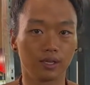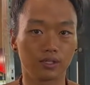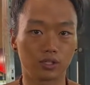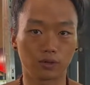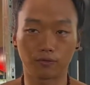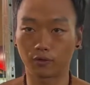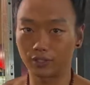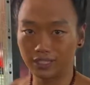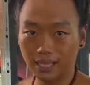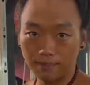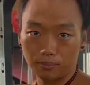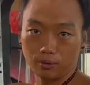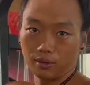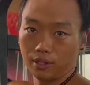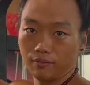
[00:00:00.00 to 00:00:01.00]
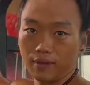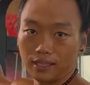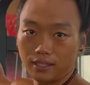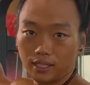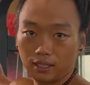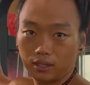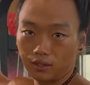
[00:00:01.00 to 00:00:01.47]
So for example, if I
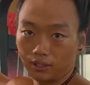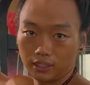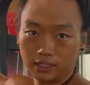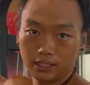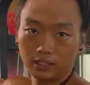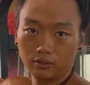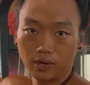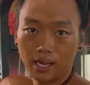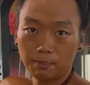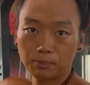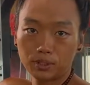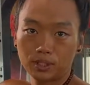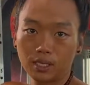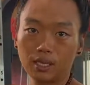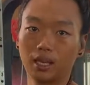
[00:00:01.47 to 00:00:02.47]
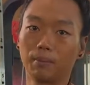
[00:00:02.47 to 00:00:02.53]
did 13 reps,